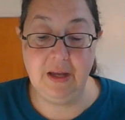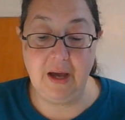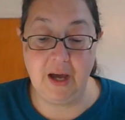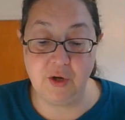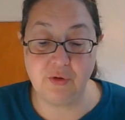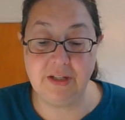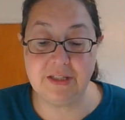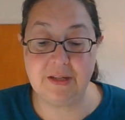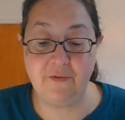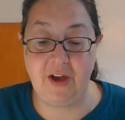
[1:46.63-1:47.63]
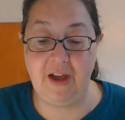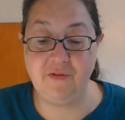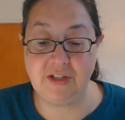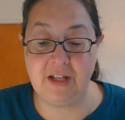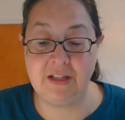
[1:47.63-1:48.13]
hundreds, 5
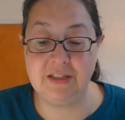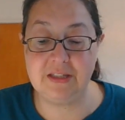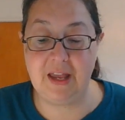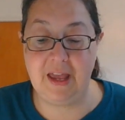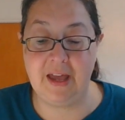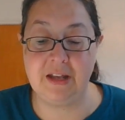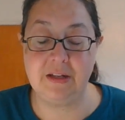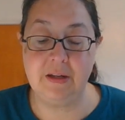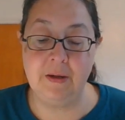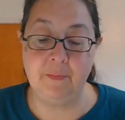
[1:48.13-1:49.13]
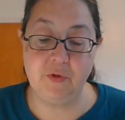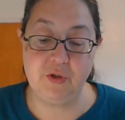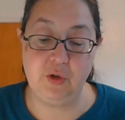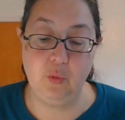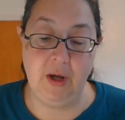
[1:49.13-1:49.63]
tens, and
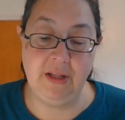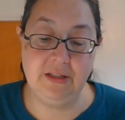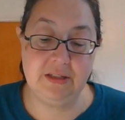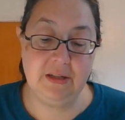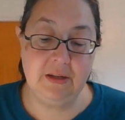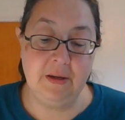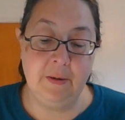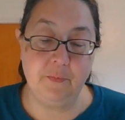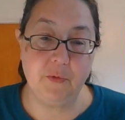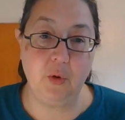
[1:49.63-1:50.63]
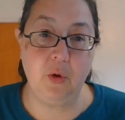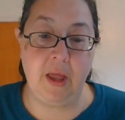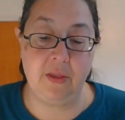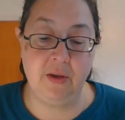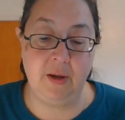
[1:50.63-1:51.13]
2 ones.
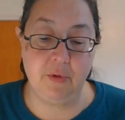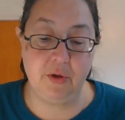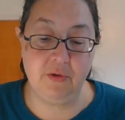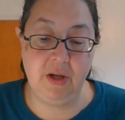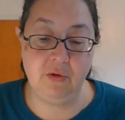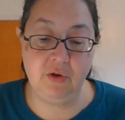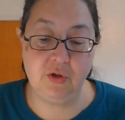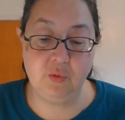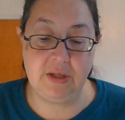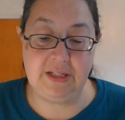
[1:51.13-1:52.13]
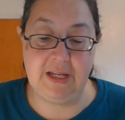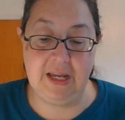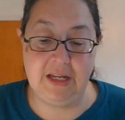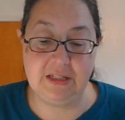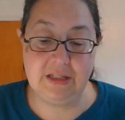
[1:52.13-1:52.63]
And the number
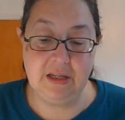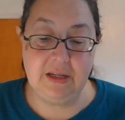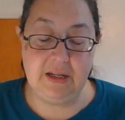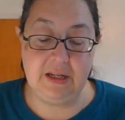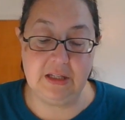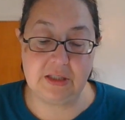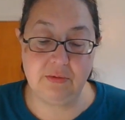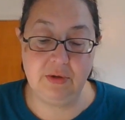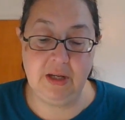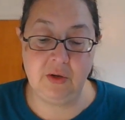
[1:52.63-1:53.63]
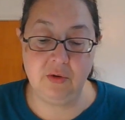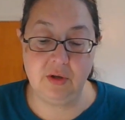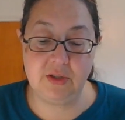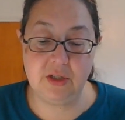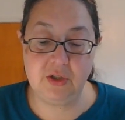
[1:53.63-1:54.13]
328 is 3
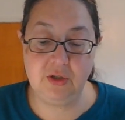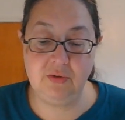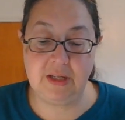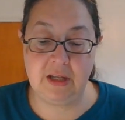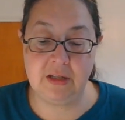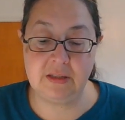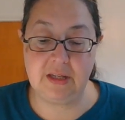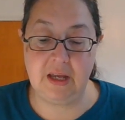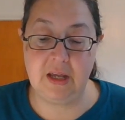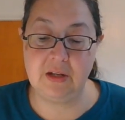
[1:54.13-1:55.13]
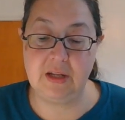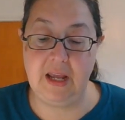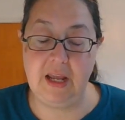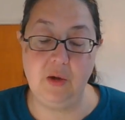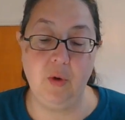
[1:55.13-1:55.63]
hundreds, 2 tens, and
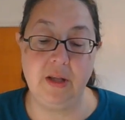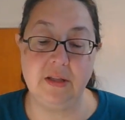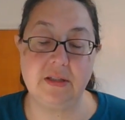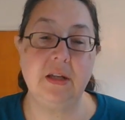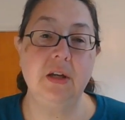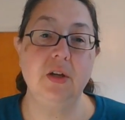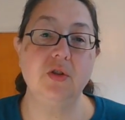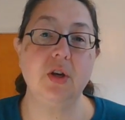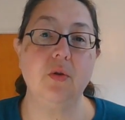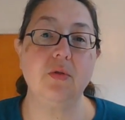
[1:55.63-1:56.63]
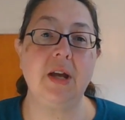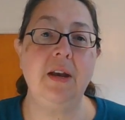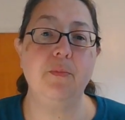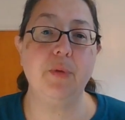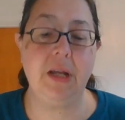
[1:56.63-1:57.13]
8 ones. So
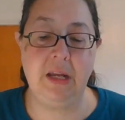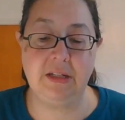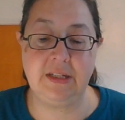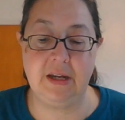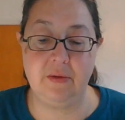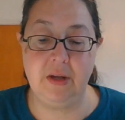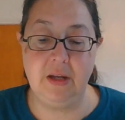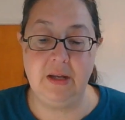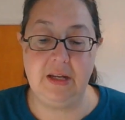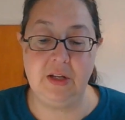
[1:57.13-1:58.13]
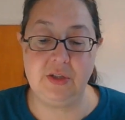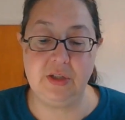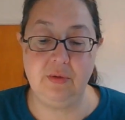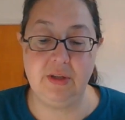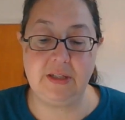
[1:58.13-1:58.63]
kind of breaking it down
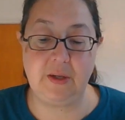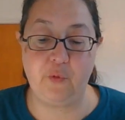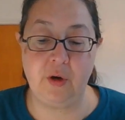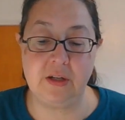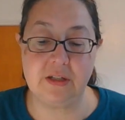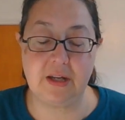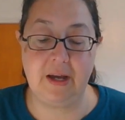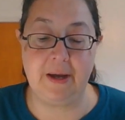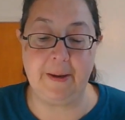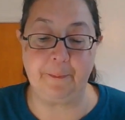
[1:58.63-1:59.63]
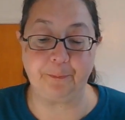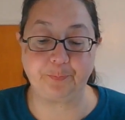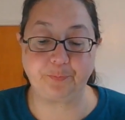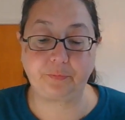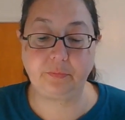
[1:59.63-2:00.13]
into the different
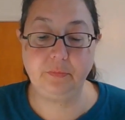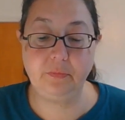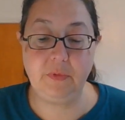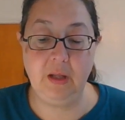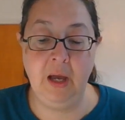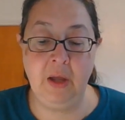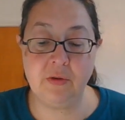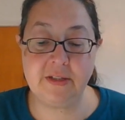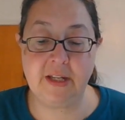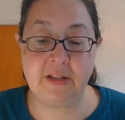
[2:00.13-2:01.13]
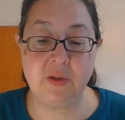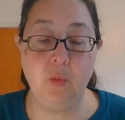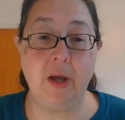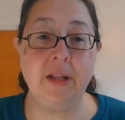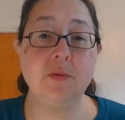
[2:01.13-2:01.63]
hundreds, tens, and
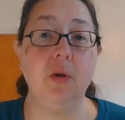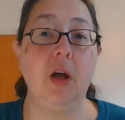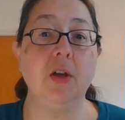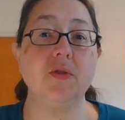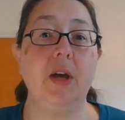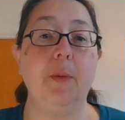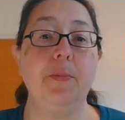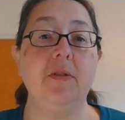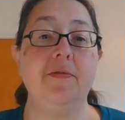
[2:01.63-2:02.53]
ones will also help you to